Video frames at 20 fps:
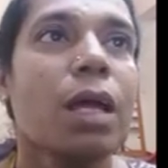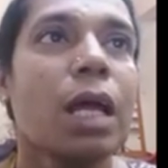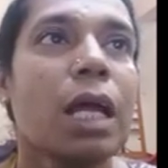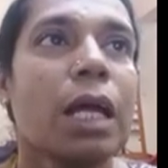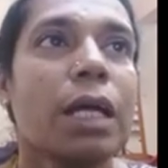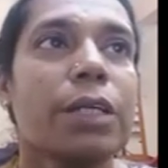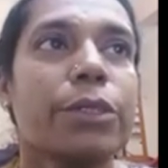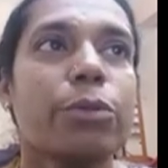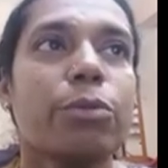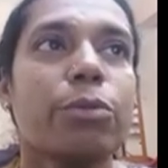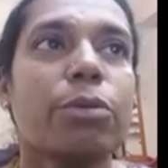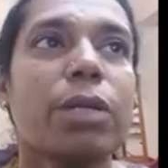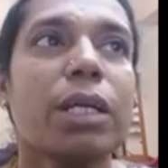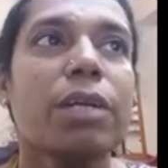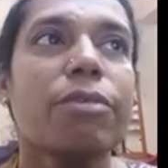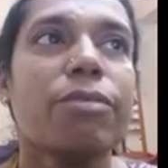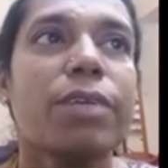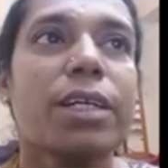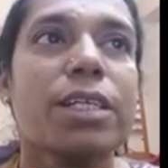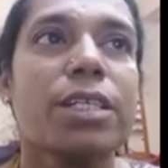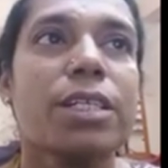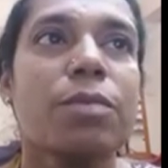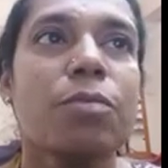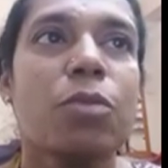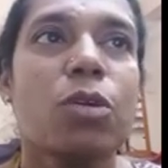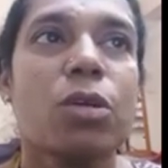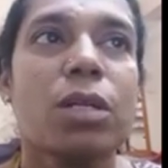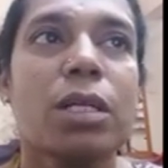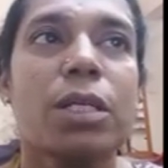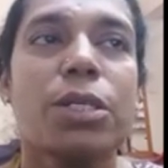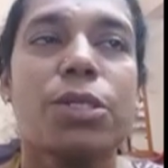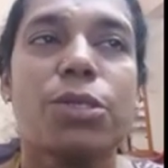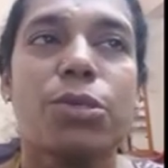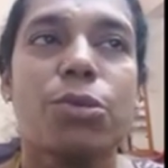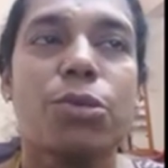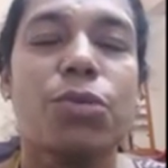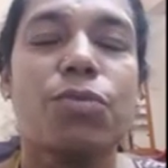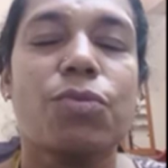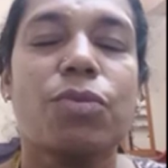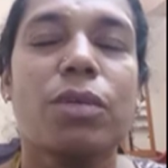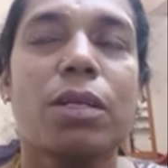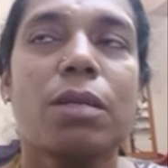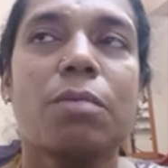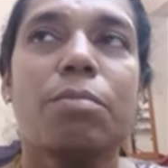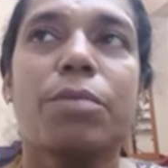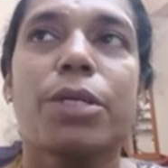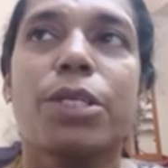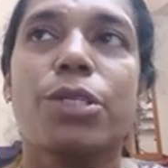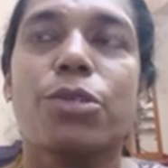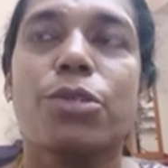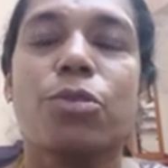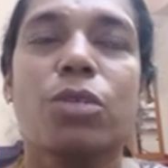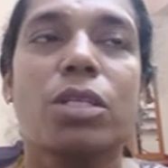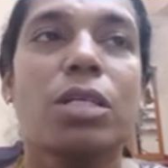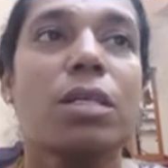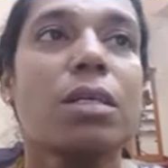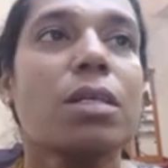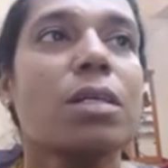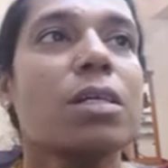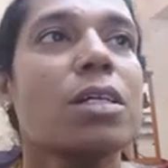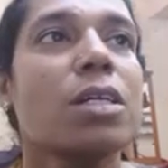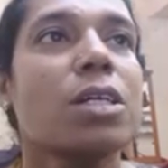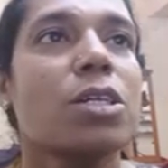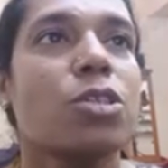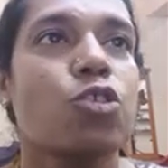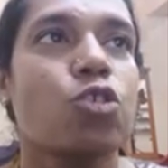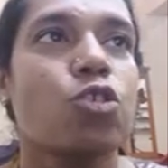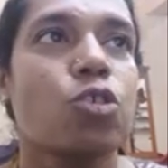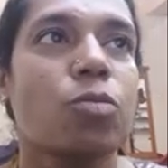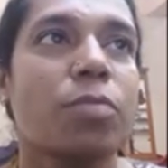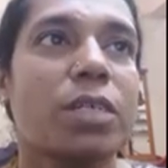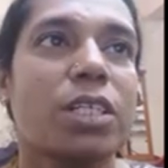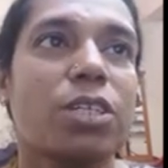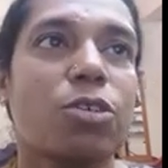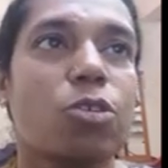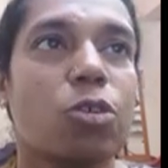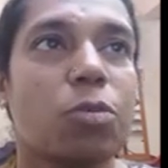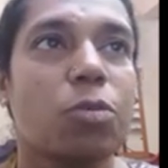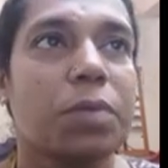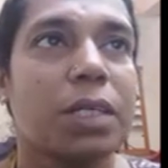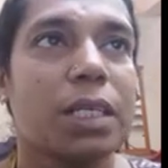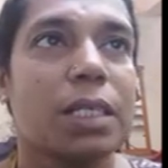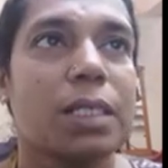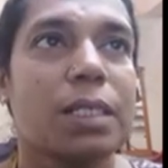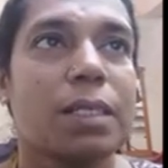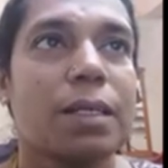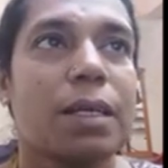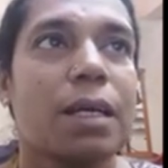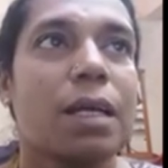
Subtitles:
Two-ray reflection model is useful based on the geometric optics.